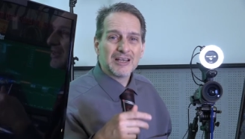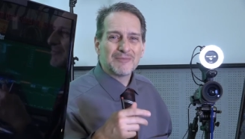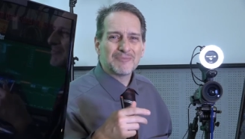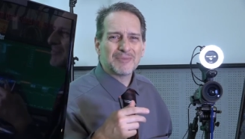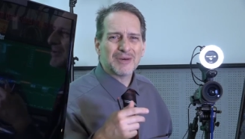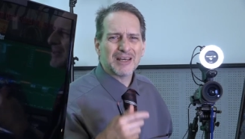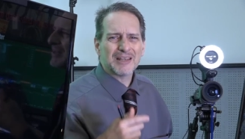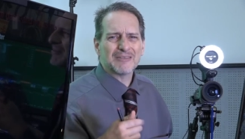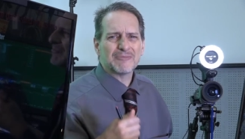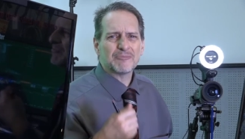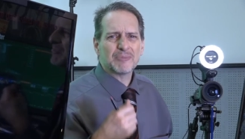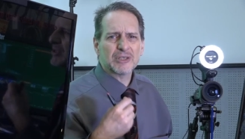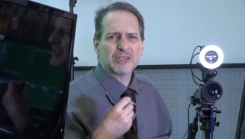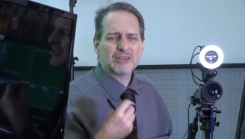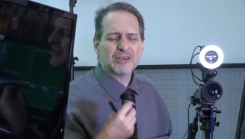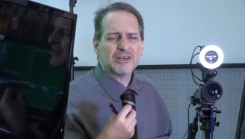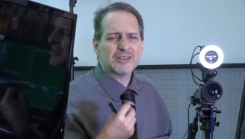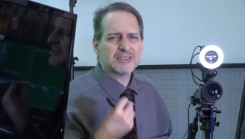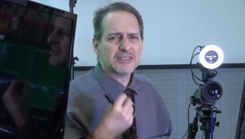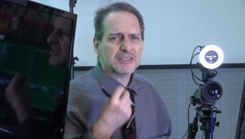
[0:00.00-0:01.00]
But
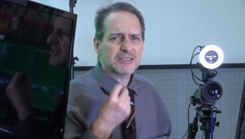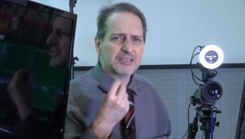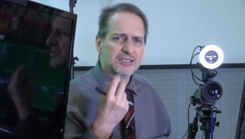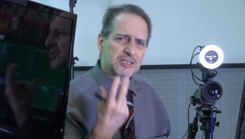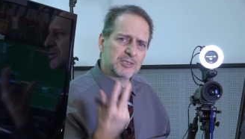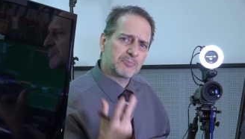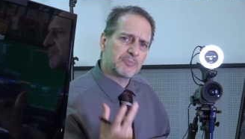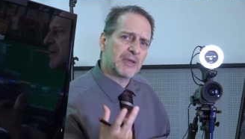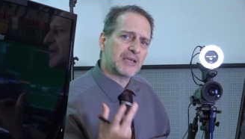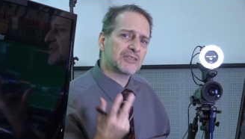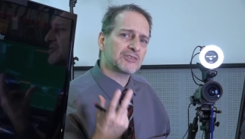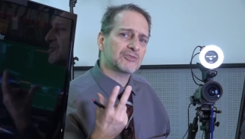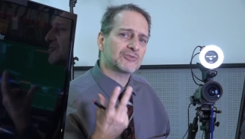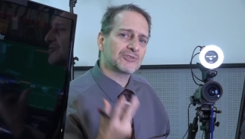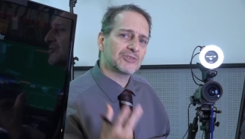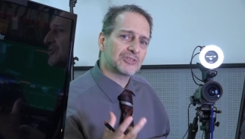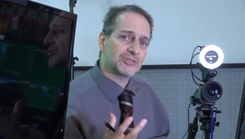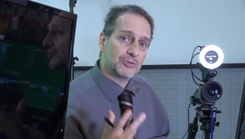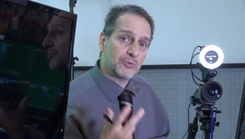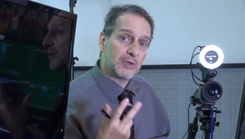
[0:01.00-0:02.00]
because it's a special
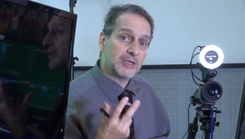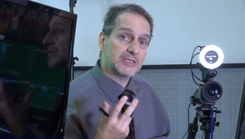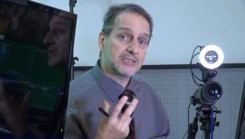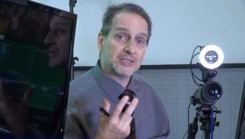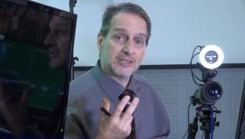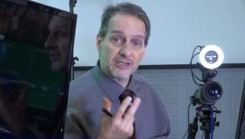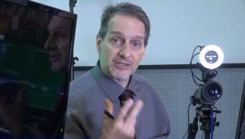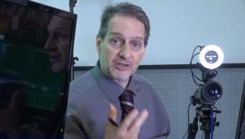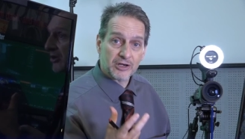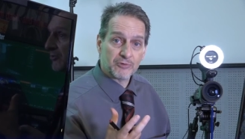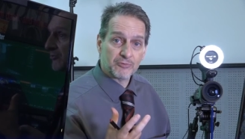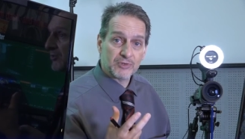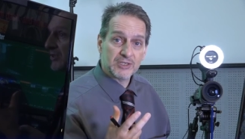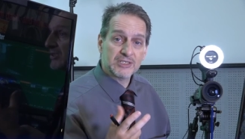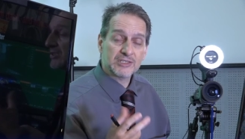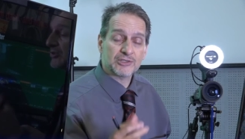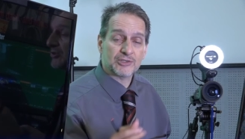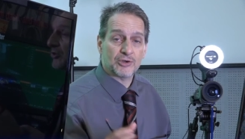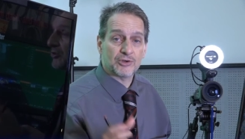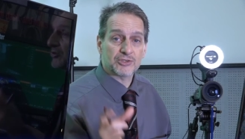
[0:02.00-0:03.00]
situation in our
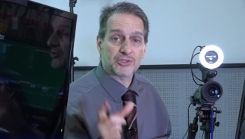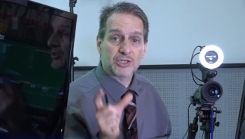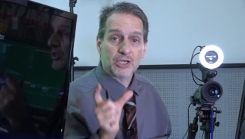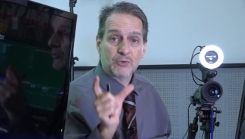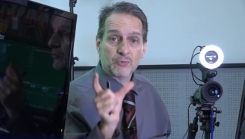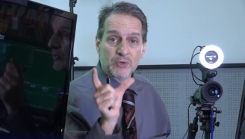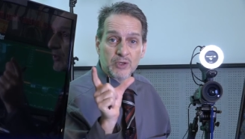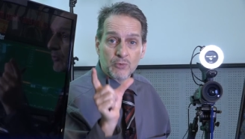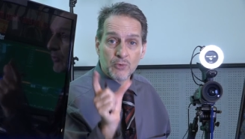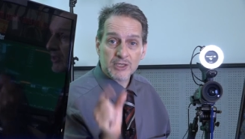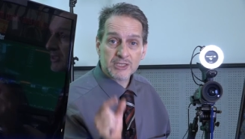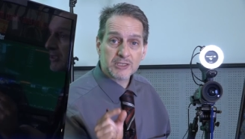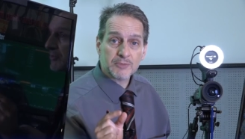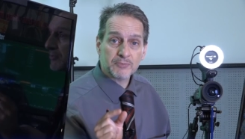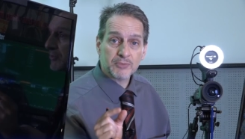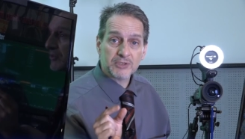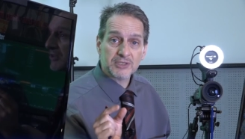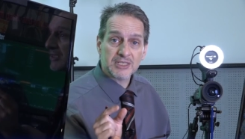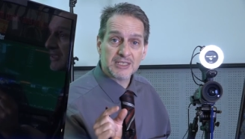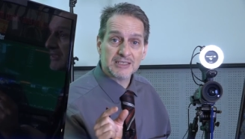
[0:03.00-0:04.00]
research, we want to
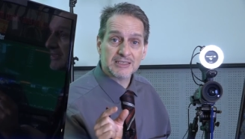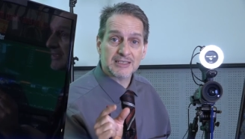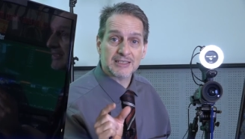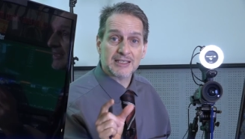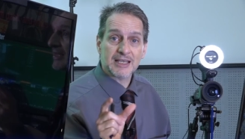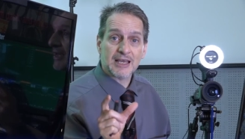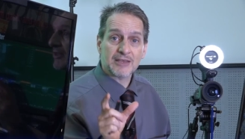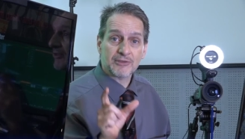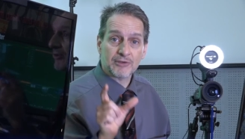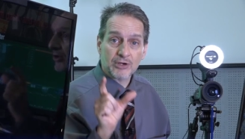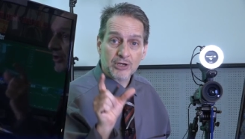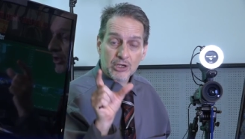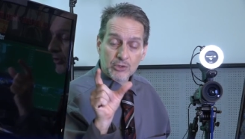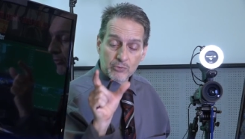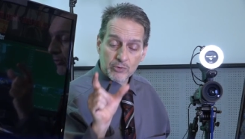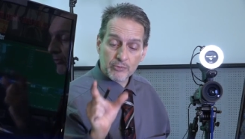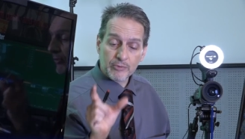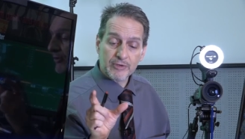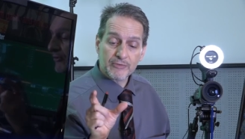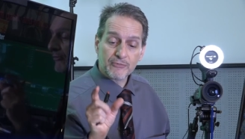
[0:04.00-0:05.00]
put these together.
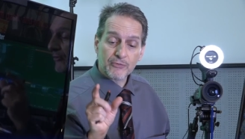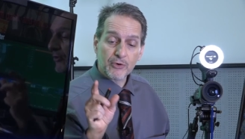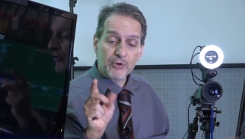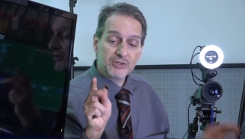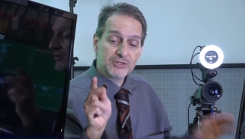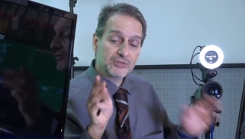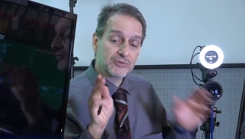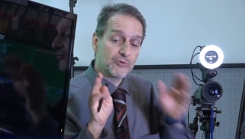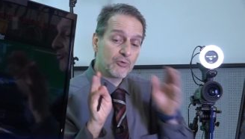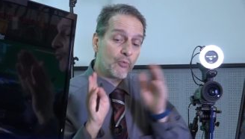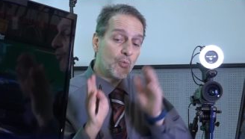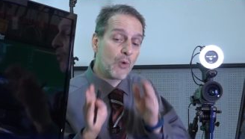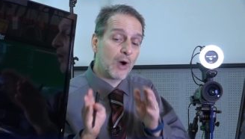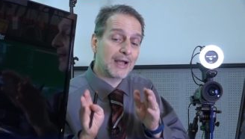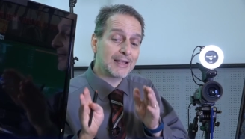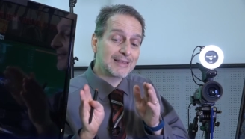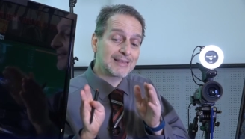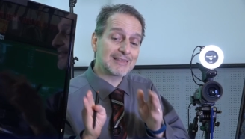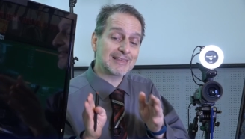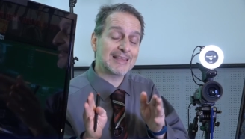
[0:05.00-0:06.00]
We're referring to
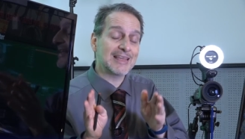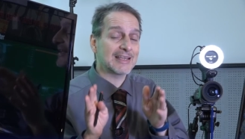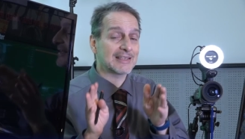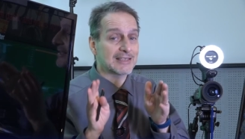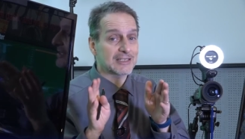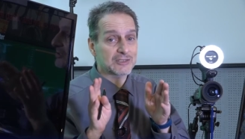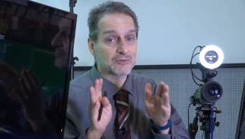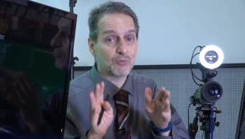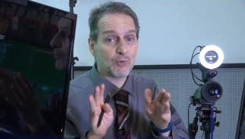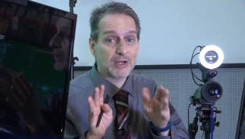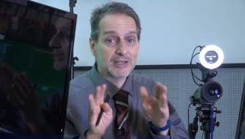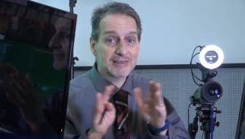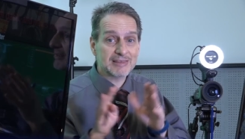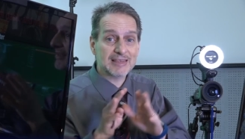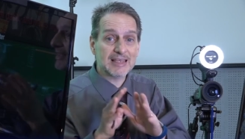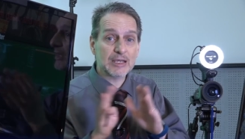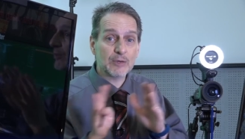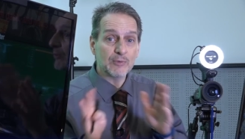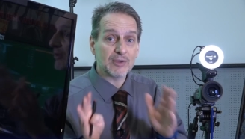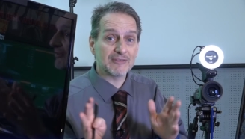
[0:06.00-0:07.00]
one thing, this one
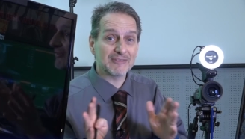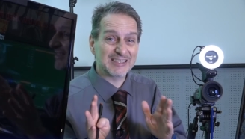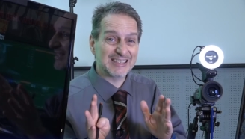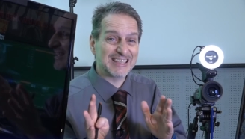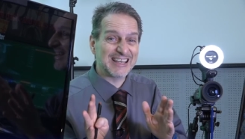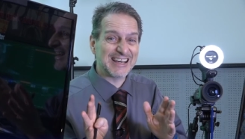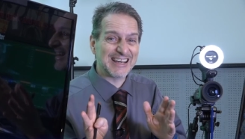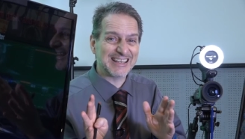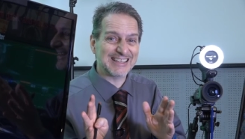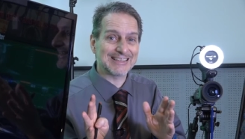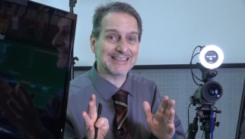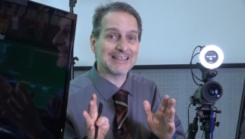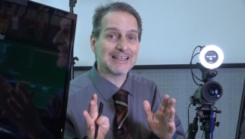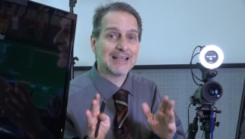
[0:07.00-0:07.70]
thing we've done.